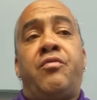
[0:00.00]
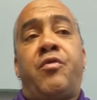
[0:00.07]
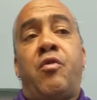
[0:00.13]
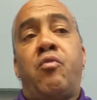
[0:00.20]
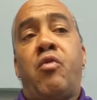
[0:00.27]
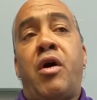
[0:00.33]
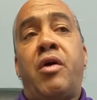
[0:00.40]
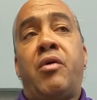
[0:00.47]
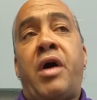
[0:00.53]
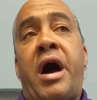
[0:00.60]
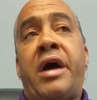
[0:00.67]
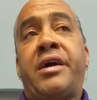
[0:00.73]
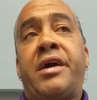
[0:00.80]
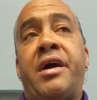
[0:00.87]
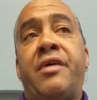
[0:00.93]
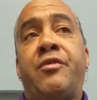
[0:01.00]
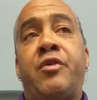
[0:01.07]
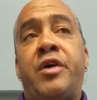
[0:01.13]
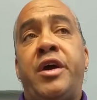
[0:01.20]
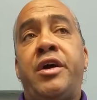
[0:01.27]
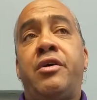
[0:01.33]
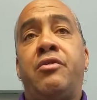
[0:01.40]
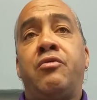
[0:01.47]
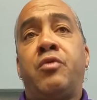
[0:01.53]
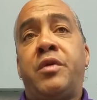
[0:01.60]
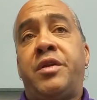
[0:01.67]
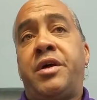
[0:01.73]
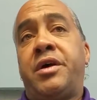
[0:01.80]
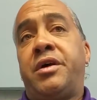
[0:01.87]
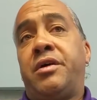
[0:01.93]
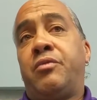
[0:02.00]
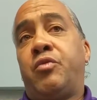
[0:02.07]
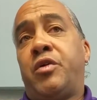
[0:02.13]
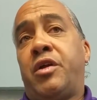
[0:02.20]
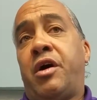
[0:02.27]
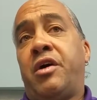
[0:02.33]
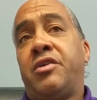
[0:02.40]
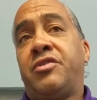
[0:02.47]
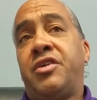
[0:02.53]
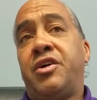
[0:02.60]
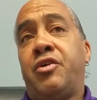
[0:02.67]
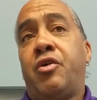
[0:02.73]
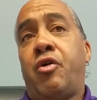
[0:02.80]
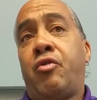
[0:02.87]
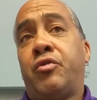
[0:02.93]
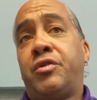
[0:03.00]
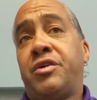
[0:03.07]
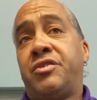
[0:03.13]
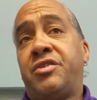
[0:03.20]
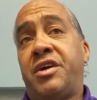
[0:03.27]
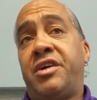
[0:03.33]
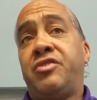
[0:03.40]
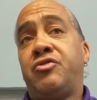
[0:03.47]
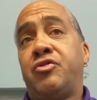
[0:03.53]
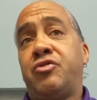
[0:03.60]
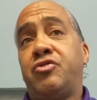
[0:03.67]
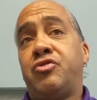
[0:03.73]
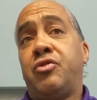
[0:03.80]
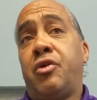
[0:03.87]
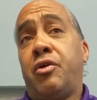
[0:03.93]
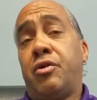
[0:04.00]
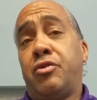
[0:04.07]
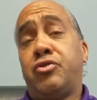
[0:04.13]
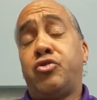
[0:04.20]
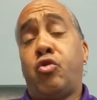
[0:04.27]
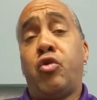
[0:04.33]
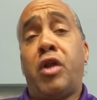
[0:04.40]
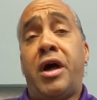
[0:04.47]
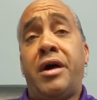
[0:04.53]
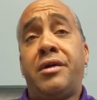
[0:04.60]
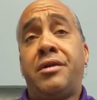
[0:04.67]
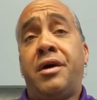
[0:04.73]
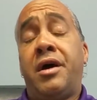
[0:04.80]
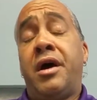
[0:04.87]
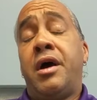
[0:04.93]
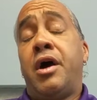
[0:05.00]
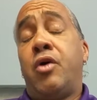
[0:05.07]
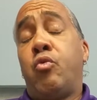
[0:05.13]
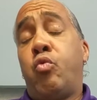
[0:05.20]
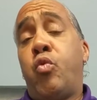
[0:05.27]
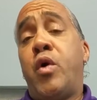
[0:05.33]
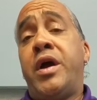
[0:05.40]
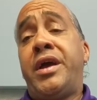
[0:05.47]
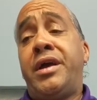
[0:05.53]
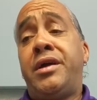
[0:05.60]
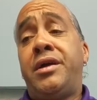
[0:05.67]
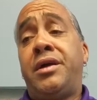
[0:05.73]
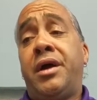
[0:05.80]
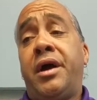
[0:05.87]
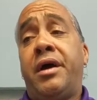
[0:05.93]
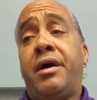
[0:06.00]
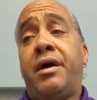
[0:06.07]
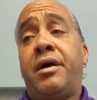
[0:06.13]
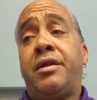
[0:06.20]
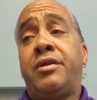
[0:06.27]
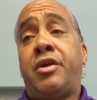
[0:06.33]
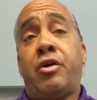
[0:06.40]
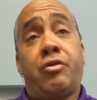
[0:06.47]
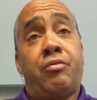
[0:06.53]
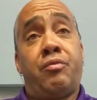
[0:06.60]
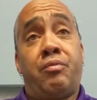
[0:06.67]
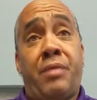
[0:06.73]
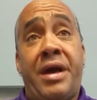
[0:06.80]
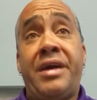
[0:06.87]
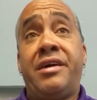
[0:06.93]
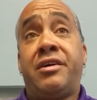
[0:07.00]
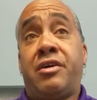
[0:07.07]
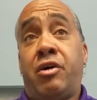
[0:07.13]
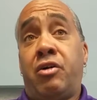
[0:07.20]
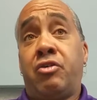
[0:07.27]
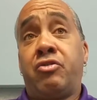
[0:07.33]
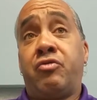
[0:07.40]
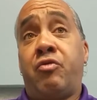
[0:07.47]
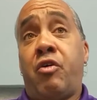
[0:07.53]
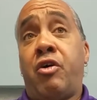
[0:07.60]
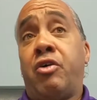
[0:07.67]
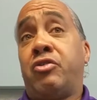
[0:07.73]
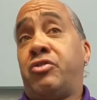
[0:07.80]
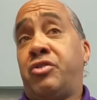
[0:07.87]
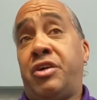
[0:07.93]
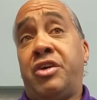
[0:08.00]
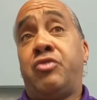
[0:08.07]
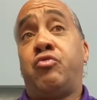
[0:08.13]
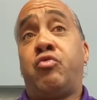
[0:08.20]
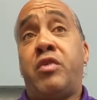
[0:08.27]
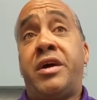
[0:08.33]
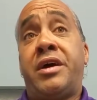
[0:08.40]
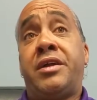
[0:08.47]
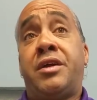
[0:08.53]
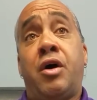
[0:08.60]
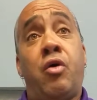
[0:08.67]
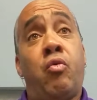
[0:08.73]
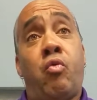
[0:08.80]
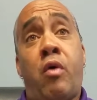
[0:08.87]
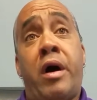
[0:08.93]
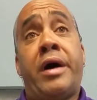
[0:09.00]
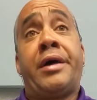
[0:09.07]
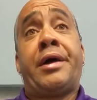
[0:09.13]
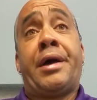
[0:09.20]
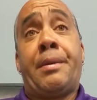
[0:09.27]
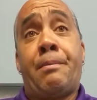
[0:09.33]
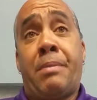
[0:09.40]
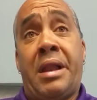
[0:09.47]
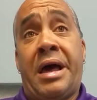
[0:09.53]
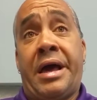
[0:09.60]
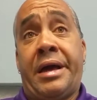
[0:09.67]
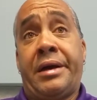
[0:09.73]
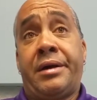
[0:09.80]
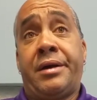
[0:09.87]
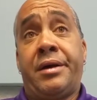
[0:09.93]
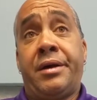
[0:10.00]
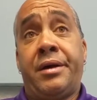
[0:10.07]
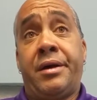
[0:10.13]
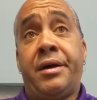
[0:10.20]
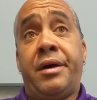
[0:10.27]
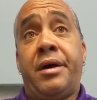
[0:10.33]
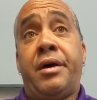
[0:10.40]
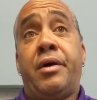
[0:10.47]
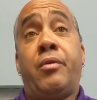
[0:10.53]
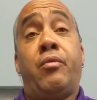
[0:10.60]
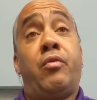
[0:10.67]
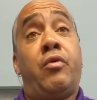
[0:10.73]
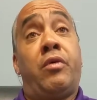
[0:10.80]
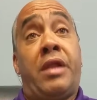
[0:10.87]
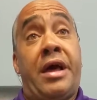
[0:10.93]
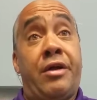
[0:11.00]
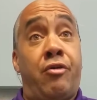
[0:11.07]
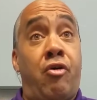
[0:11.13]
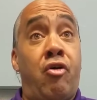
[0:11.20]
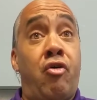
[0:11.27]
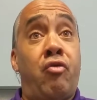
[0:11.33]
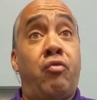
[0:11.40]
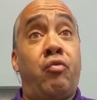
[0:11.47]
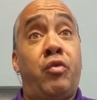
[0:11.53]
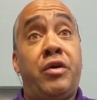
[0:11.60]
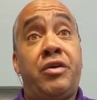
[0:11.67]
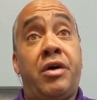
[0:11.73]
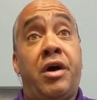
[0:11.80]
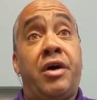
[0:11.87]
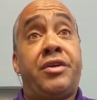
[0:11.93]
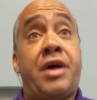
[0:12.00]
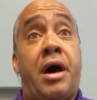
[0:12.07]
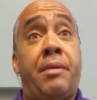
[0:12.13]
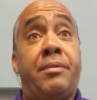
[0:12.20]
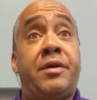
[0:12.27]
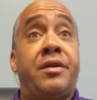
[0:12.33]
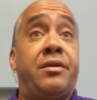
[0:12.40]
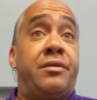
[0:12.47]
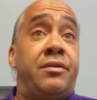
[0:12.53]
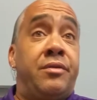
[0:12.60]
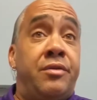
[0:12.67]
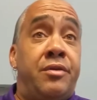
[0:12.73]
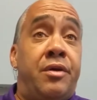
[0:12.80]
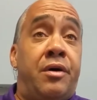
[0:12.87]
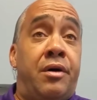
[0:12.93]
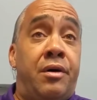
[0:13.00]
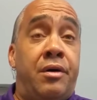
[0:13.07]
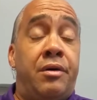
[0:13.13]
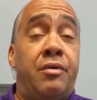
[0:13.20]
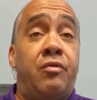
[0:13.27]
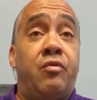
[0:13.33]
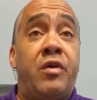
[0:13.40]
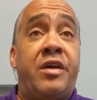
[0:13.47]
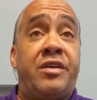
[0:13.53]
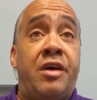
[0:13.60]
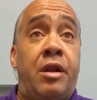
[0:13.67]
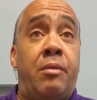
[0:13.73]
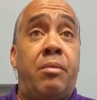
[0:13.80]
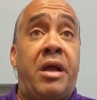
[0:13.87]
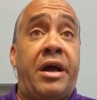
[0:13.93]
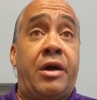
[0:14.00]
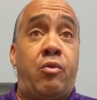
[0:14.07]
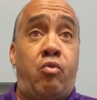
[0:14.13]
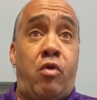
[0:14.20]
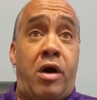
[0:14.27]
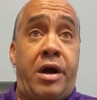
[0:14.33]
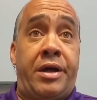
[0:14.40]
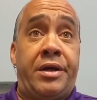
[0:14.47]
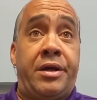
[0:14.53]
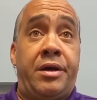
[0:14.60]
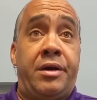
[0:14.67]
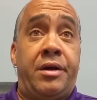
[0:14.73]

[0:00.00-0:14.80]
From what I gather here with us here on this eastern shoreline, the main colors for us is red, white, and black. But later on, we adopted the red, yellow, black, and white.